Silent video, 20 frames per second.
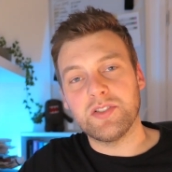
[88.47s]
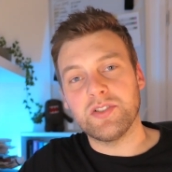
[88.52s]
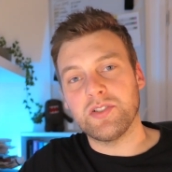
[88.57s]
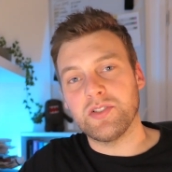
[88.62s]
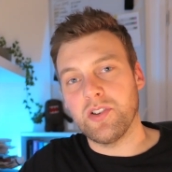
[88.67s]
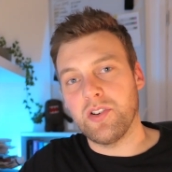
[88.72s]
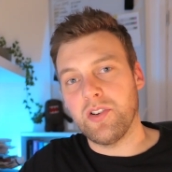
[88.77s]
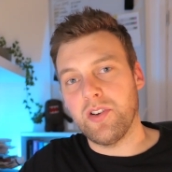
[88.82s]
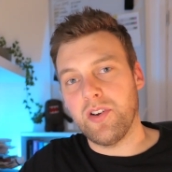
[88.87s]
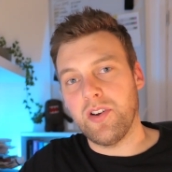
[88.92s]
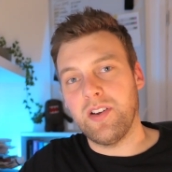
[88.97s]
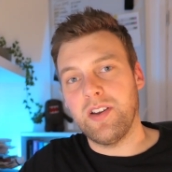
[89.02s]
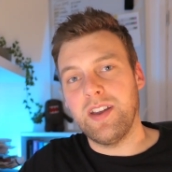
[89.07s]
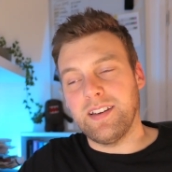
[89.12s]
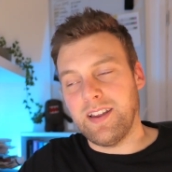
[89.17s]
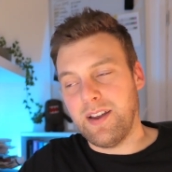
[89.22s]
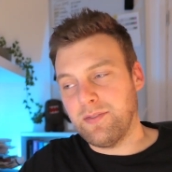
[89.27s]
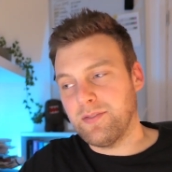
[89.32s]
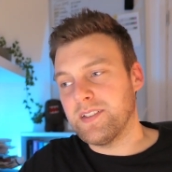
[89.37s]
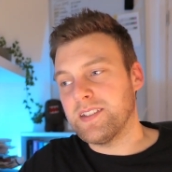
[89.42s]
so I'd
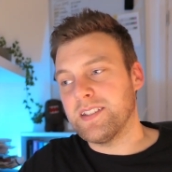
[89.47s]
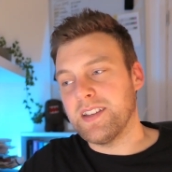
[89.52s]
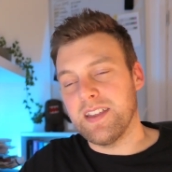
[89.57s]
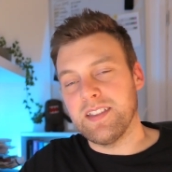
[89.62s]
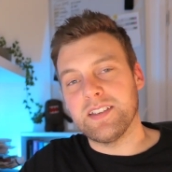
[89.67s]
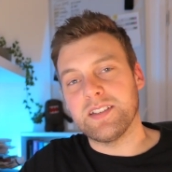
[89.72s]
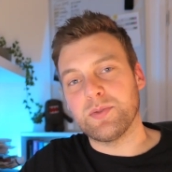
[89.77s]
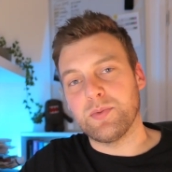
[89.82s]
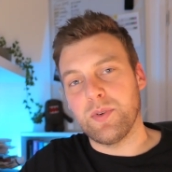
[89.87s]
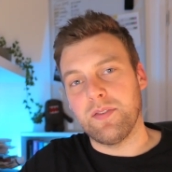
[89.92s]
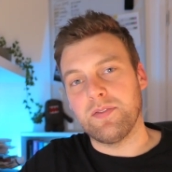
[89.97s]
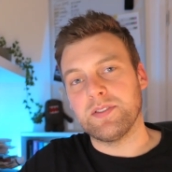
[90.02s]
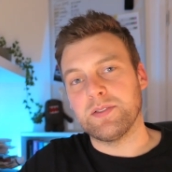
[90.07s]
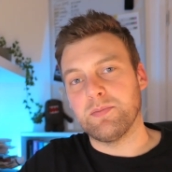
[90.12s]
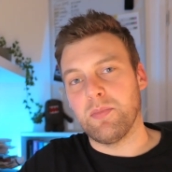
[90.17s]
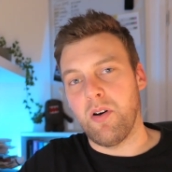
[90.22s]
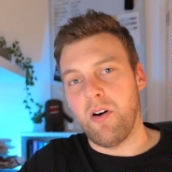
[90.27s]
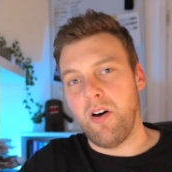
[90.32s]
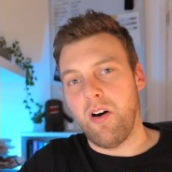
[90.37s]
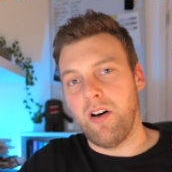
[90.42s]
have to say the Swift
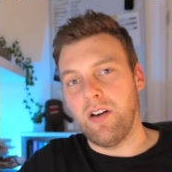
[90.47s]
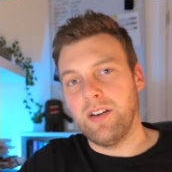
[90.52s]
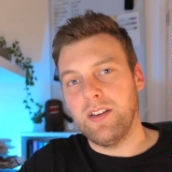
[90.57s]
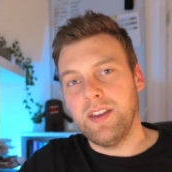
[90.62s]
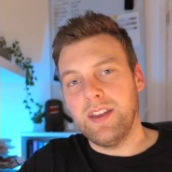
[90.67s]
Sport.